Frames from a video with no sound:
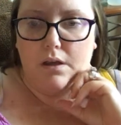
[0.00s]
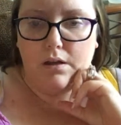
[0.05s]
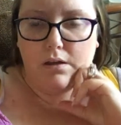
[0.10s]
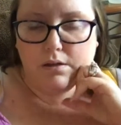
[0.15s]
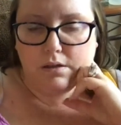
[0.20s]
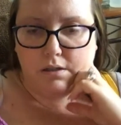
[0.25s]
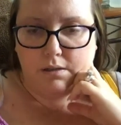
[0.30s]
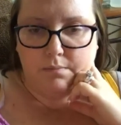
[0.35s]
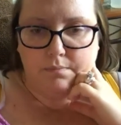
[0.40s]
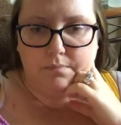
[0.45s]

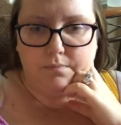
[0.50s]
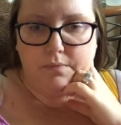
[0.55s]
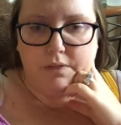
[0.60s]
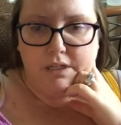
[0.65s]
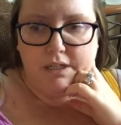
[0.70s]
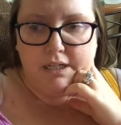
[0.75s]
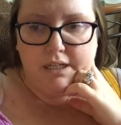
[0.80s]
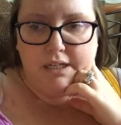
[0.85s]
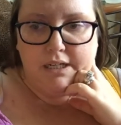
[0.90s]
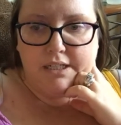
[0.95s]
so
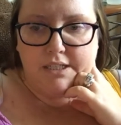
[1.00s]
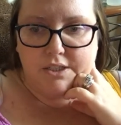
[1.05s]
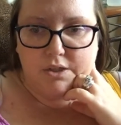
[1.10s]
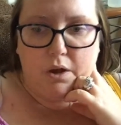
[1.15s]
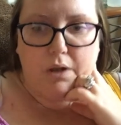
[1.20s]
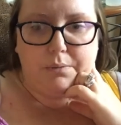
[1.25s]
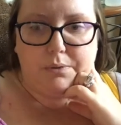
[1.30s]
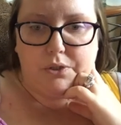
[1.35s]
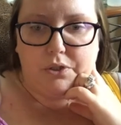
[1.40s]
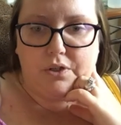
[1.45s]

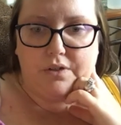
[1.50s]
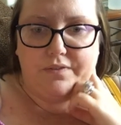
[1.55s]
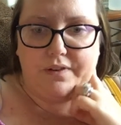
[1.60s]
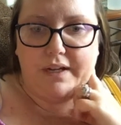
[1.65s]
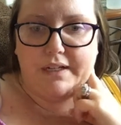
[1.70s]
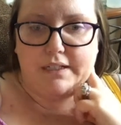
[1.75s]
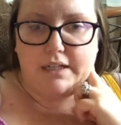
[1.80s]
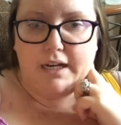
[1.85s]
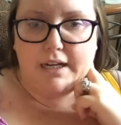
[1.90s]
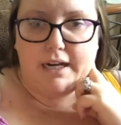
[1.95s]
I'm sure if
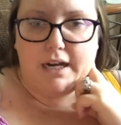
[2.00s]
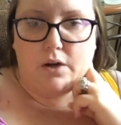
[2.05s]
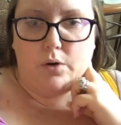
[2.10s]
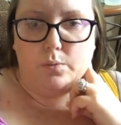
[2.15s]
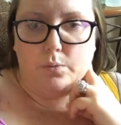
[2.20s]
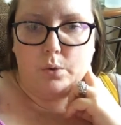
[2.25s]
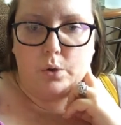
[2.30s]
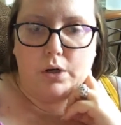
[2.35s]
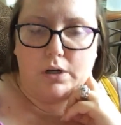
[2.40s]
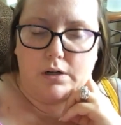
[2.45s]
I cut
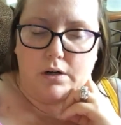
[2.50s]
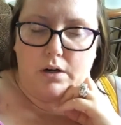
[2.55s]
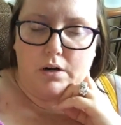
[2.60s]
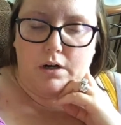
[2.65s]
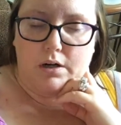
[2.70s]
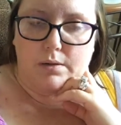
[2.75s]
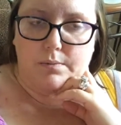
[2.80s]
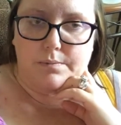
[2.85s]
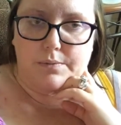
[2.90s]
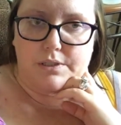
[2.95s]
out more
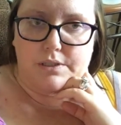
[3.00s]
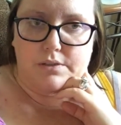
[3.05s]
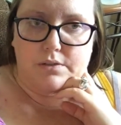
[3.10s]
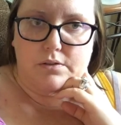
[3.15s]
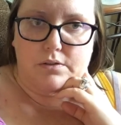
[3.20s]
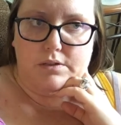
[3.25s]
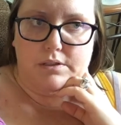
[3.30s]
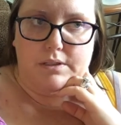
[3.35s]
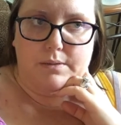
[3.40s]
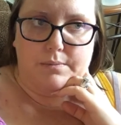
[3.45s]
carbs
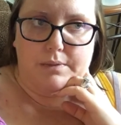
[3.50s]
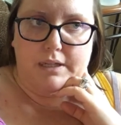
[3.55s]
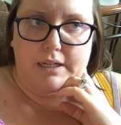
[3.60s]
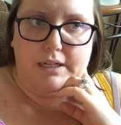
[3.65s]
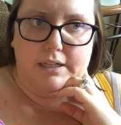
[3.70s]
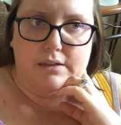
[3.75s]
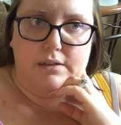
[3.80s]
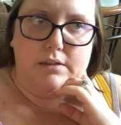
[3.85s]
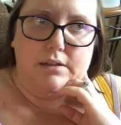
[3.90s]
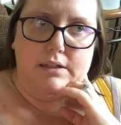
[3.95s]
or
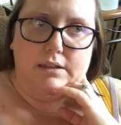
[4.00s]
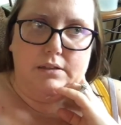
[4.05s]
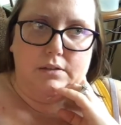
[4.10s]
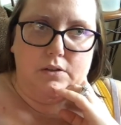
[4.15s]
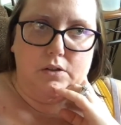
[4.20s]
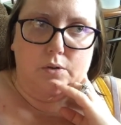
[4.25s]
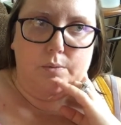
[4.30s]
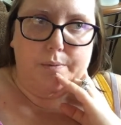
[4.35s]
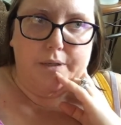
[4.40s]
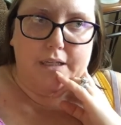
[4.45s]
something in the
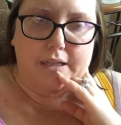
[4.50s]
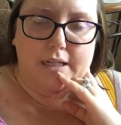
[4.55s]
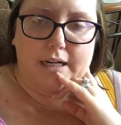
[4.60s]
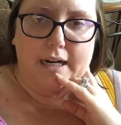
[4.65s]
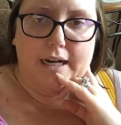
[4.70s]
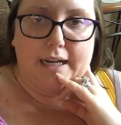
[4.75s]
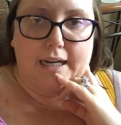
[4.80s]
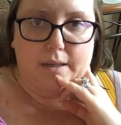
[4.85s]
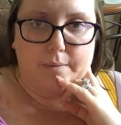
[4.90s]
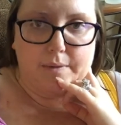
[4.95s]
little bit that
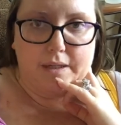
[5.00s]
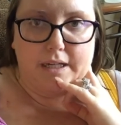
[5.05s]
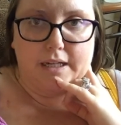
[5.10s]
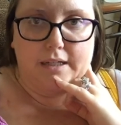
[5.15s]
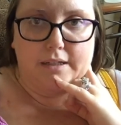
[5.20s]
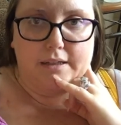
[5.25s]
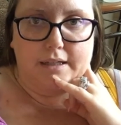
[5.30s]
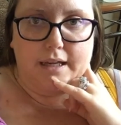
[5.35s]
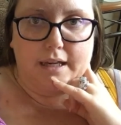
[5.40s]
I am eating,